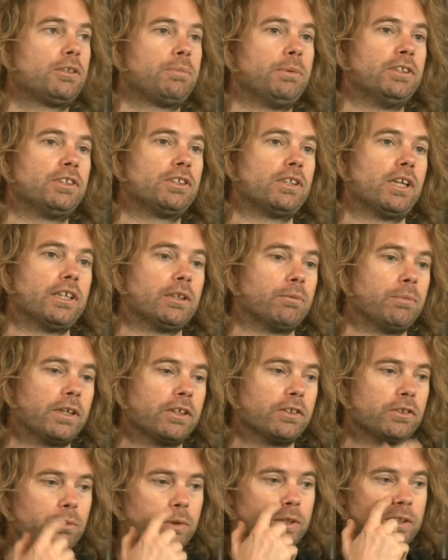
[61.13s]
just been stunning
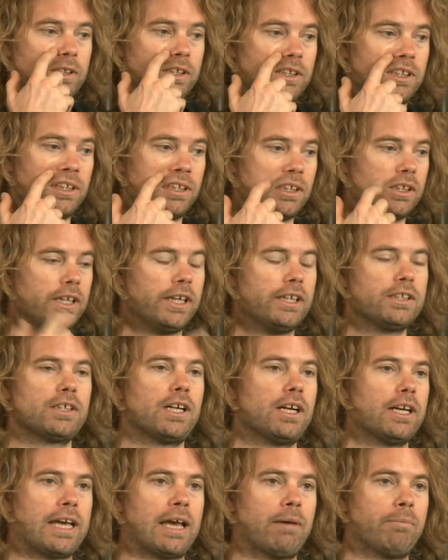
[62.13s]
because we did a
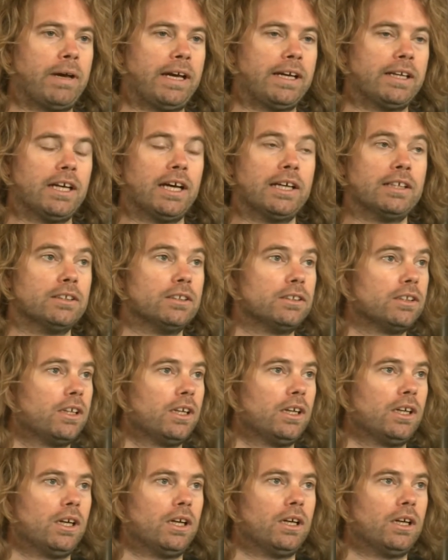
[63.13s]
Kickstarter campaign and